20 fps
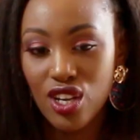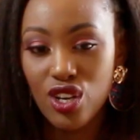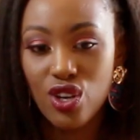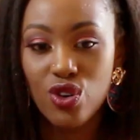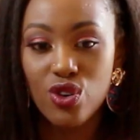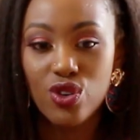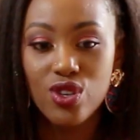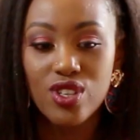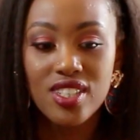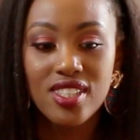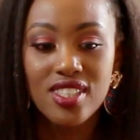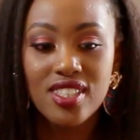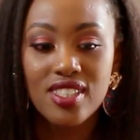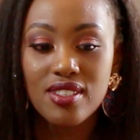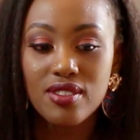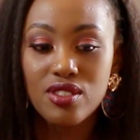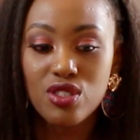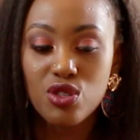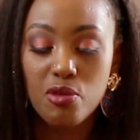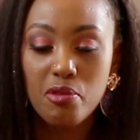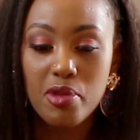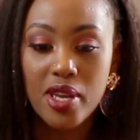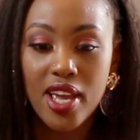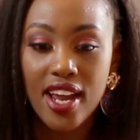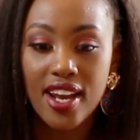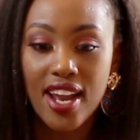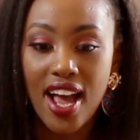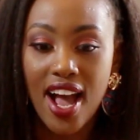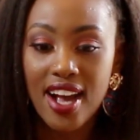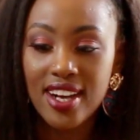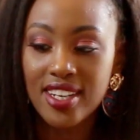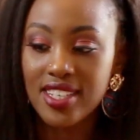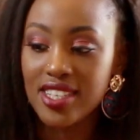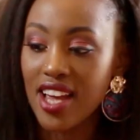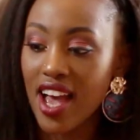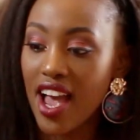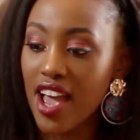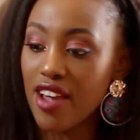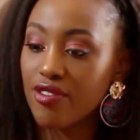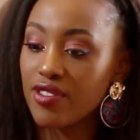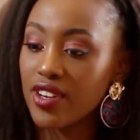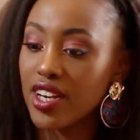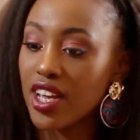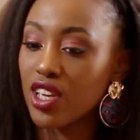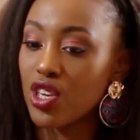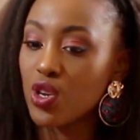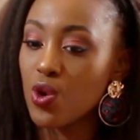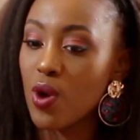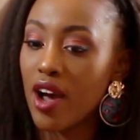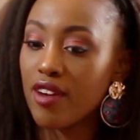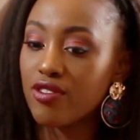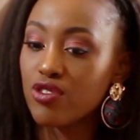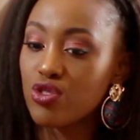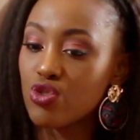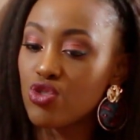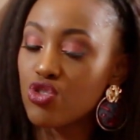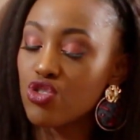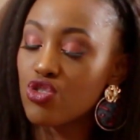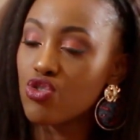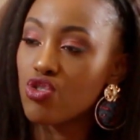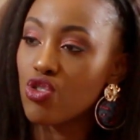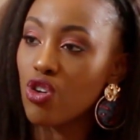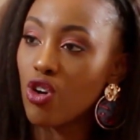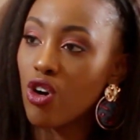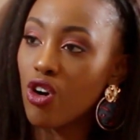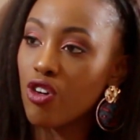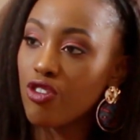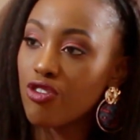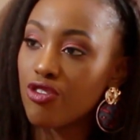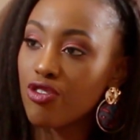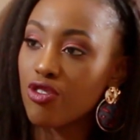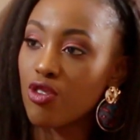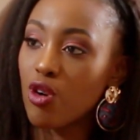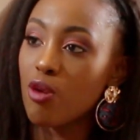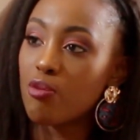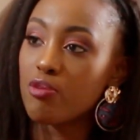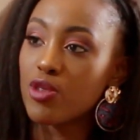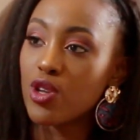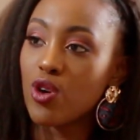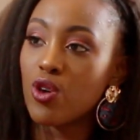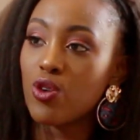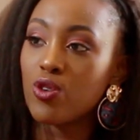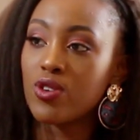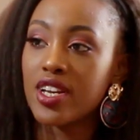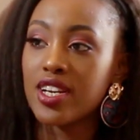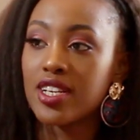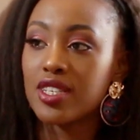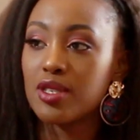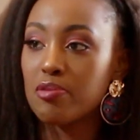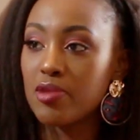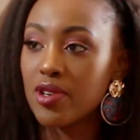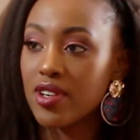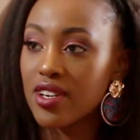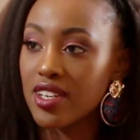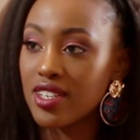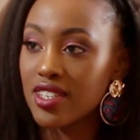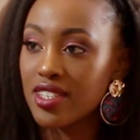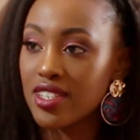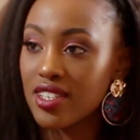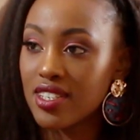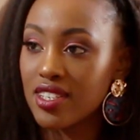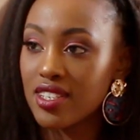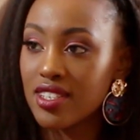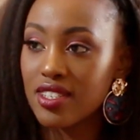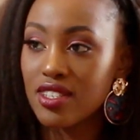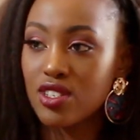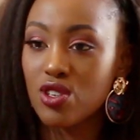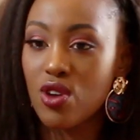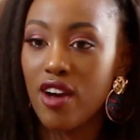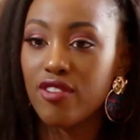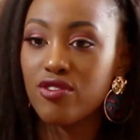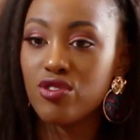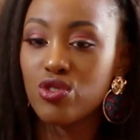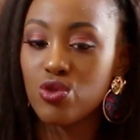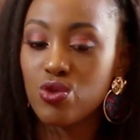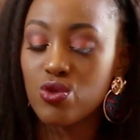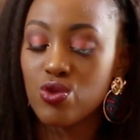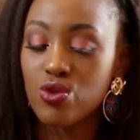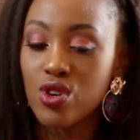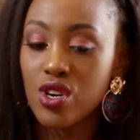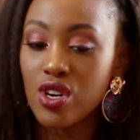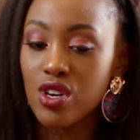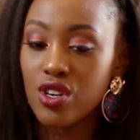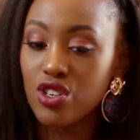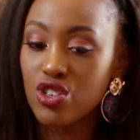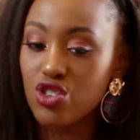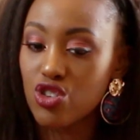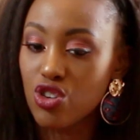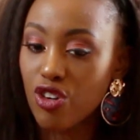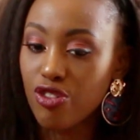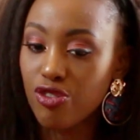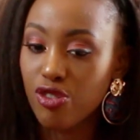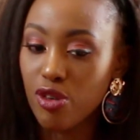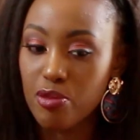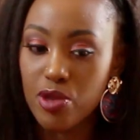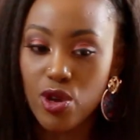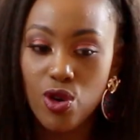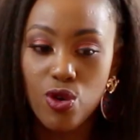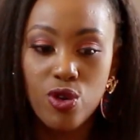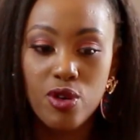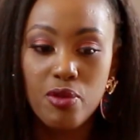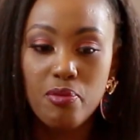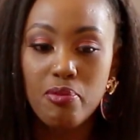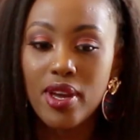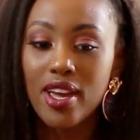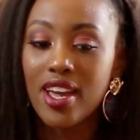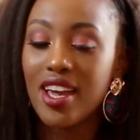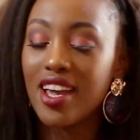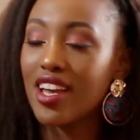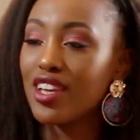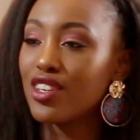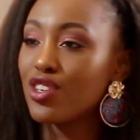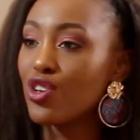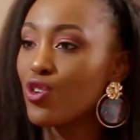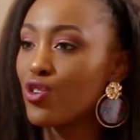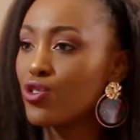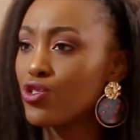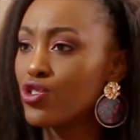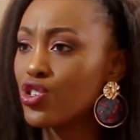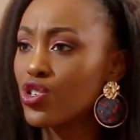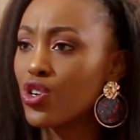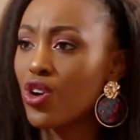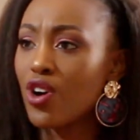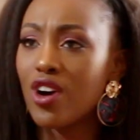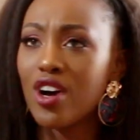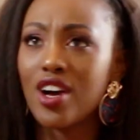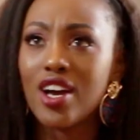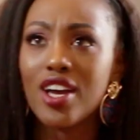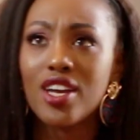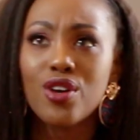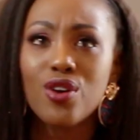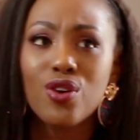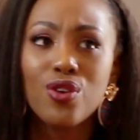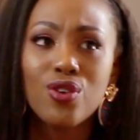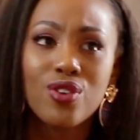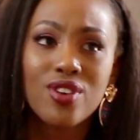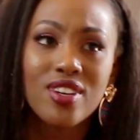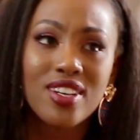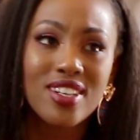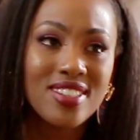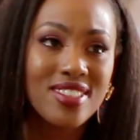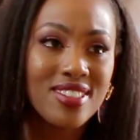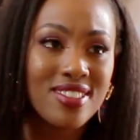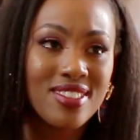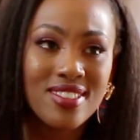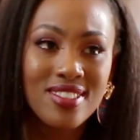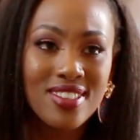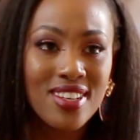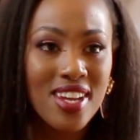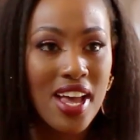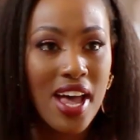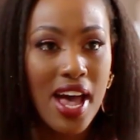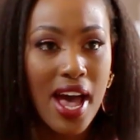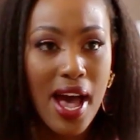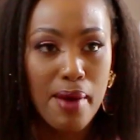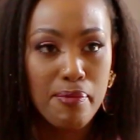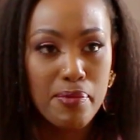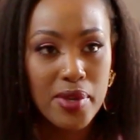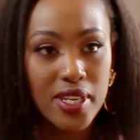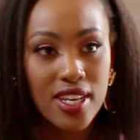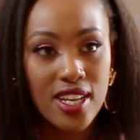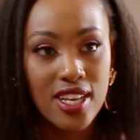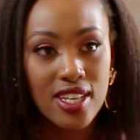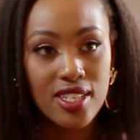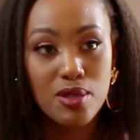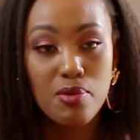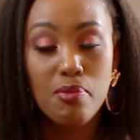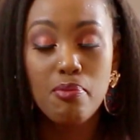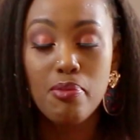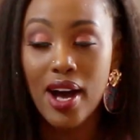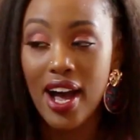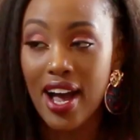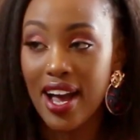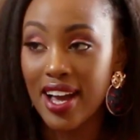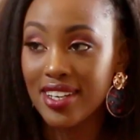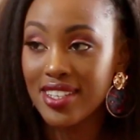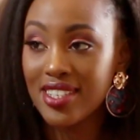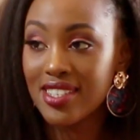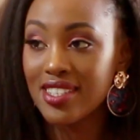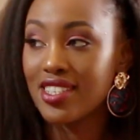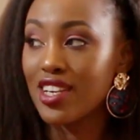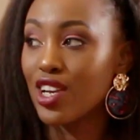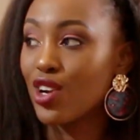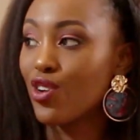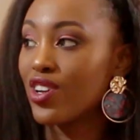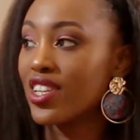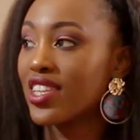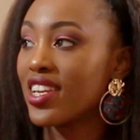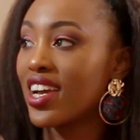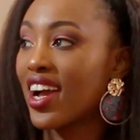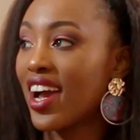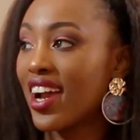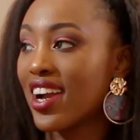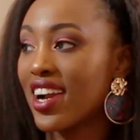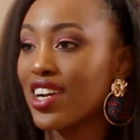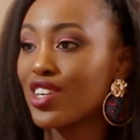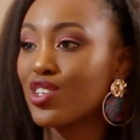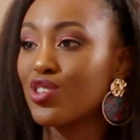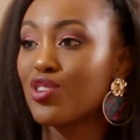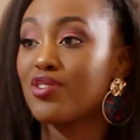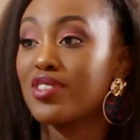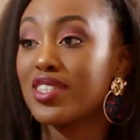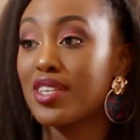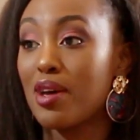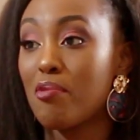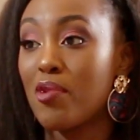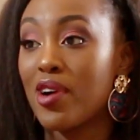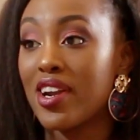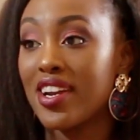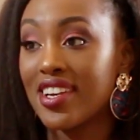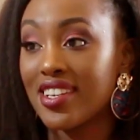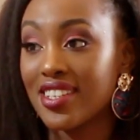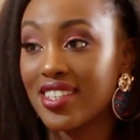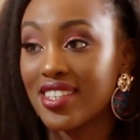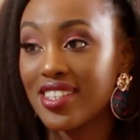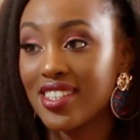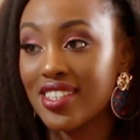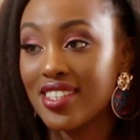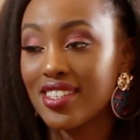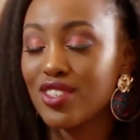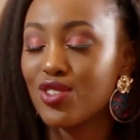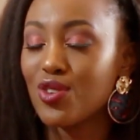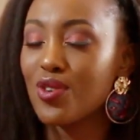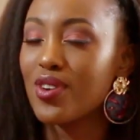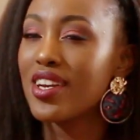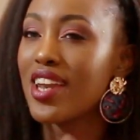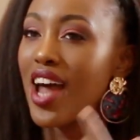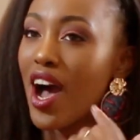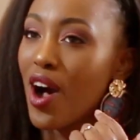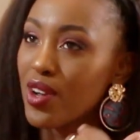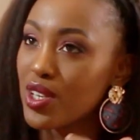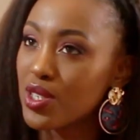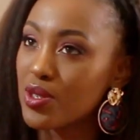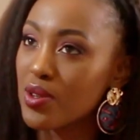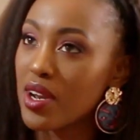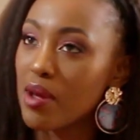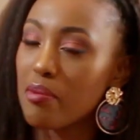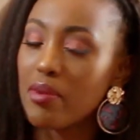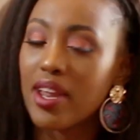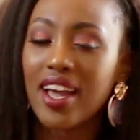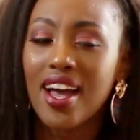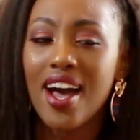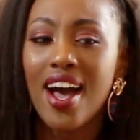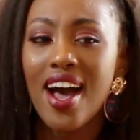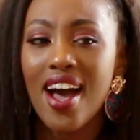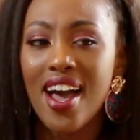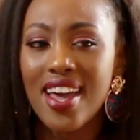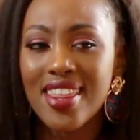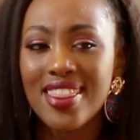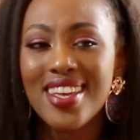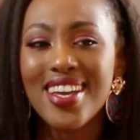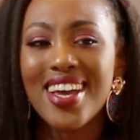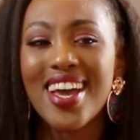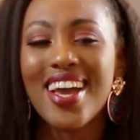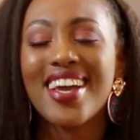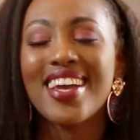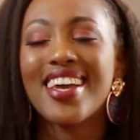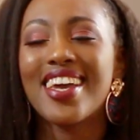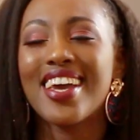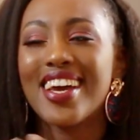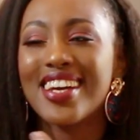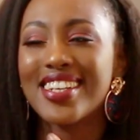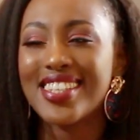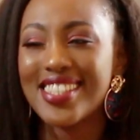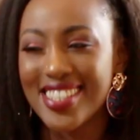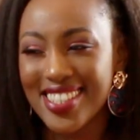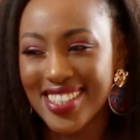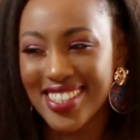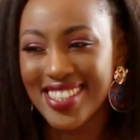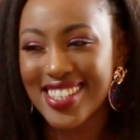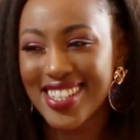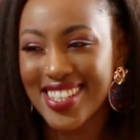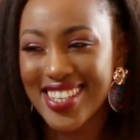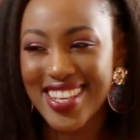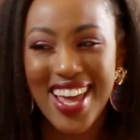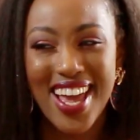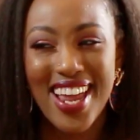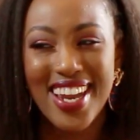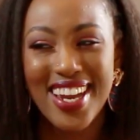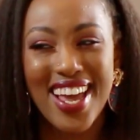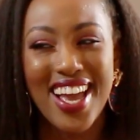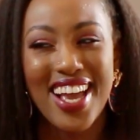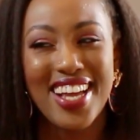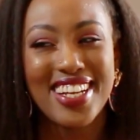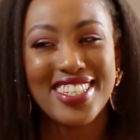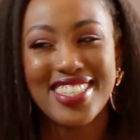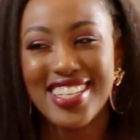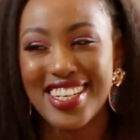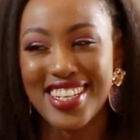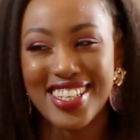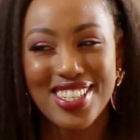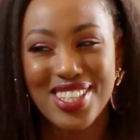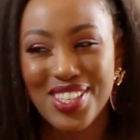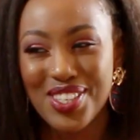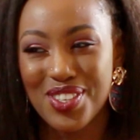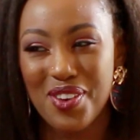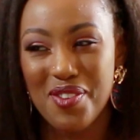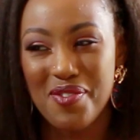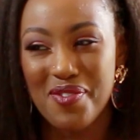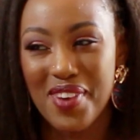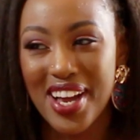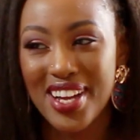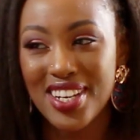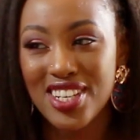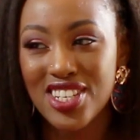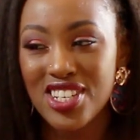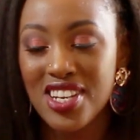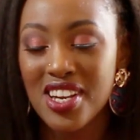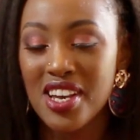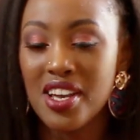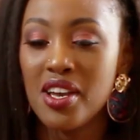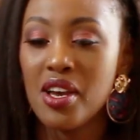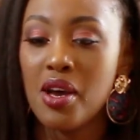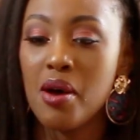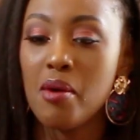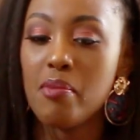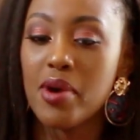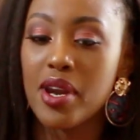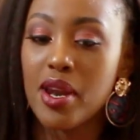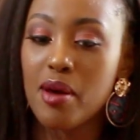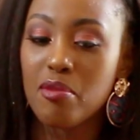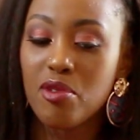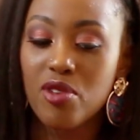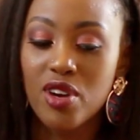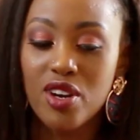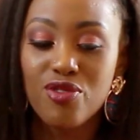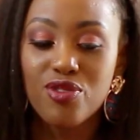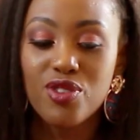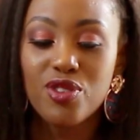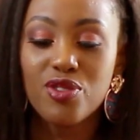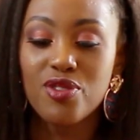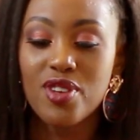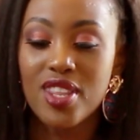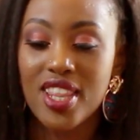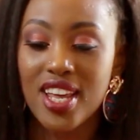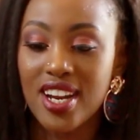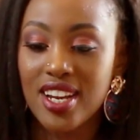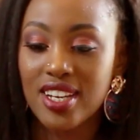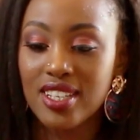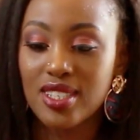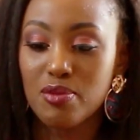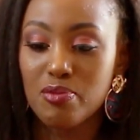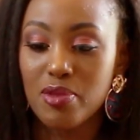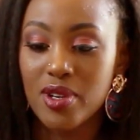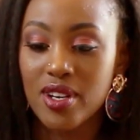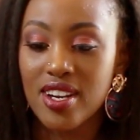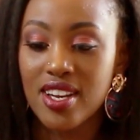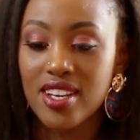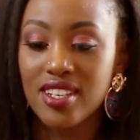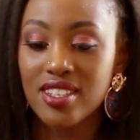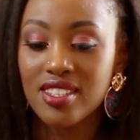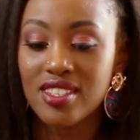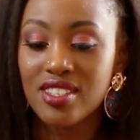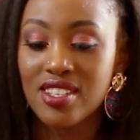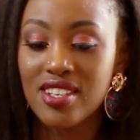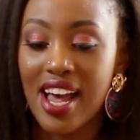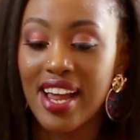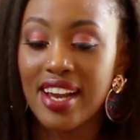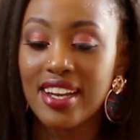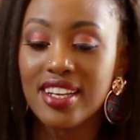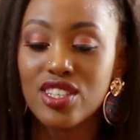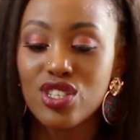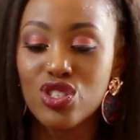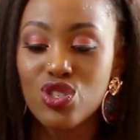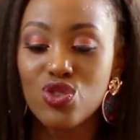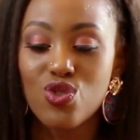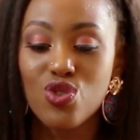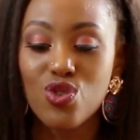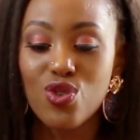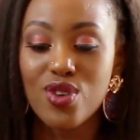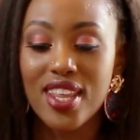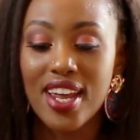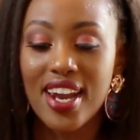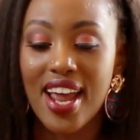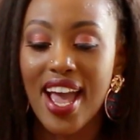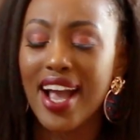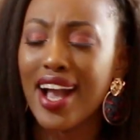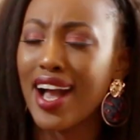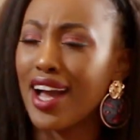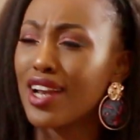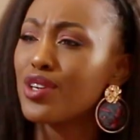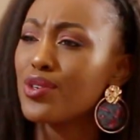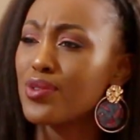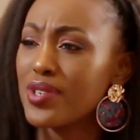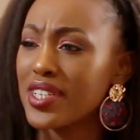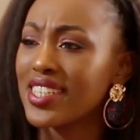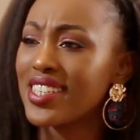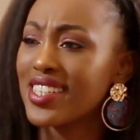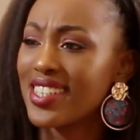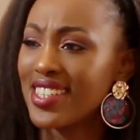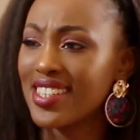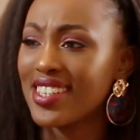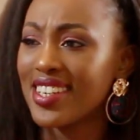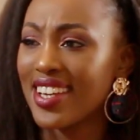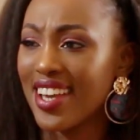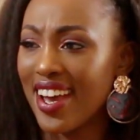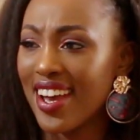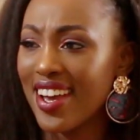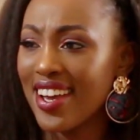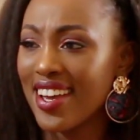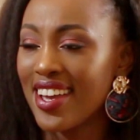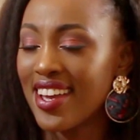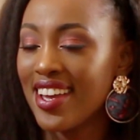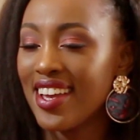Because to be an actor, I feel like you have to draw from your own experiences. You have to draw from your own pain, your own joy, your own happiness, but take on the character of someone else. So now is when I'm like, I think I get it. Then I didn't so much, but I'm grateful for that experience, at least to know that I can do it, yeah?